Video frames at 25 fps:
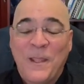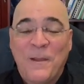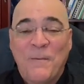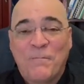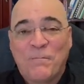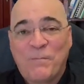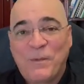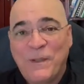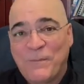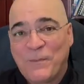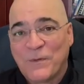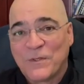
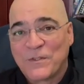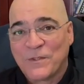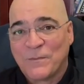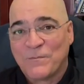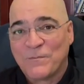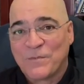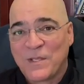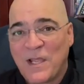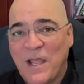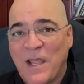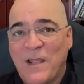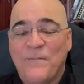People
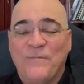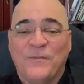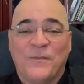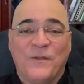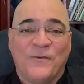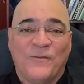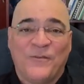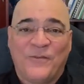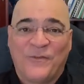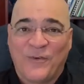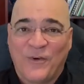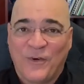sometimes
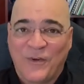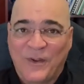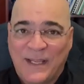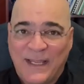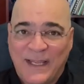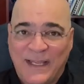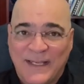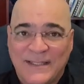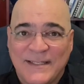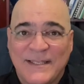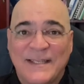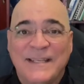
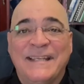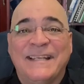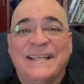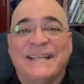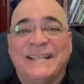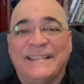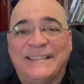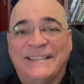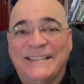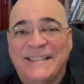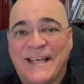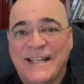forget
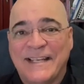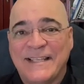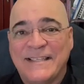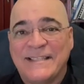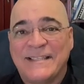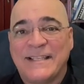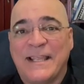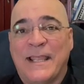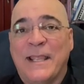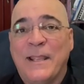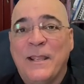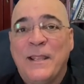that it's
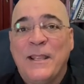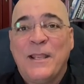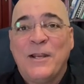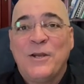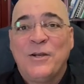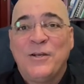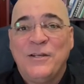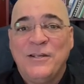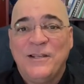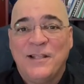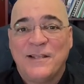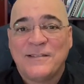a
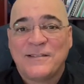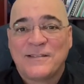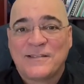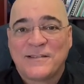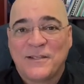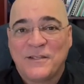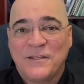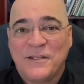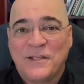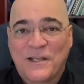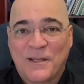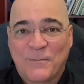
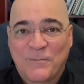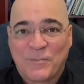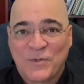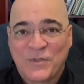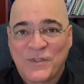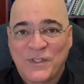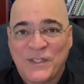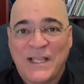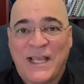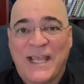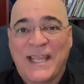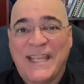non-surgical
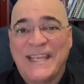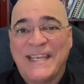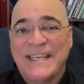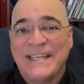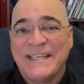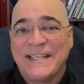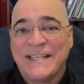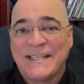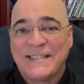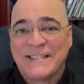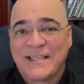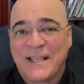procedure. In
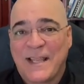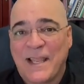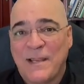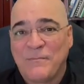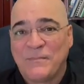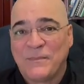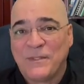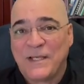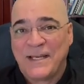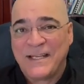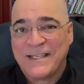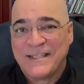the
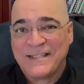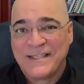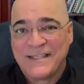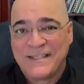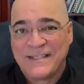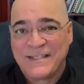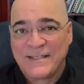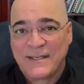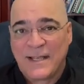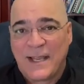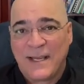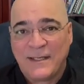time that is
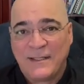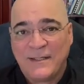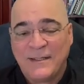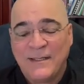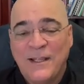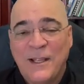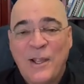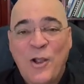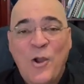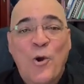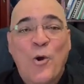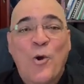inside,
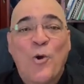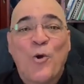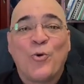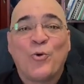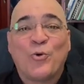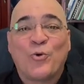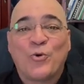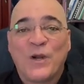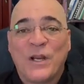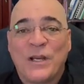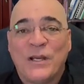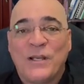
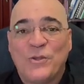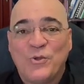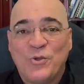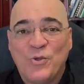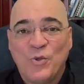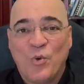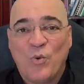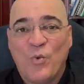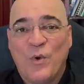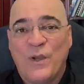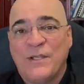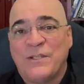already you
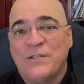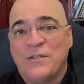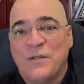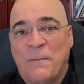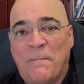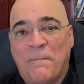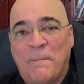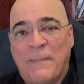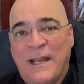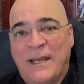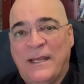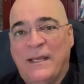waste your
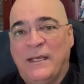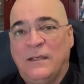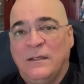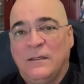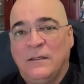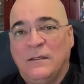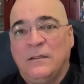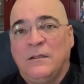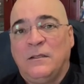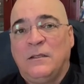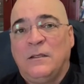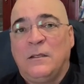money,
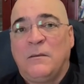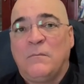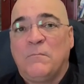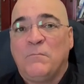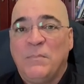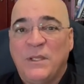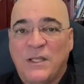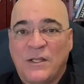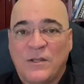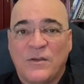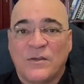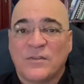
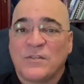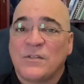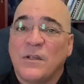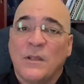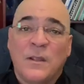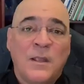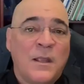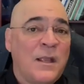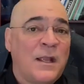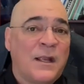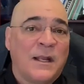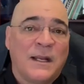because
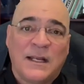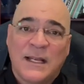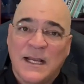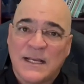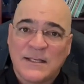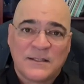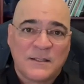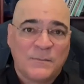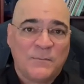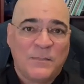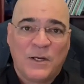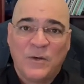
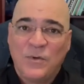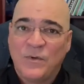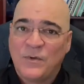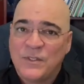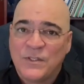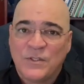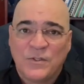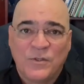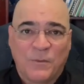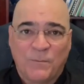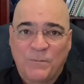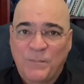gastric balloon
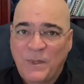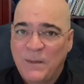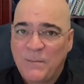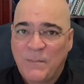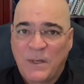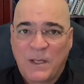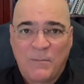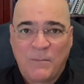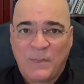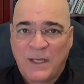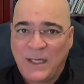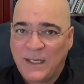is not paid
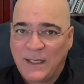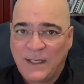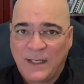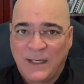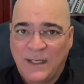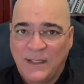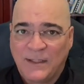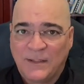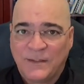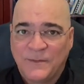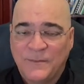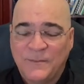by medical
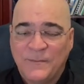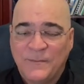aid.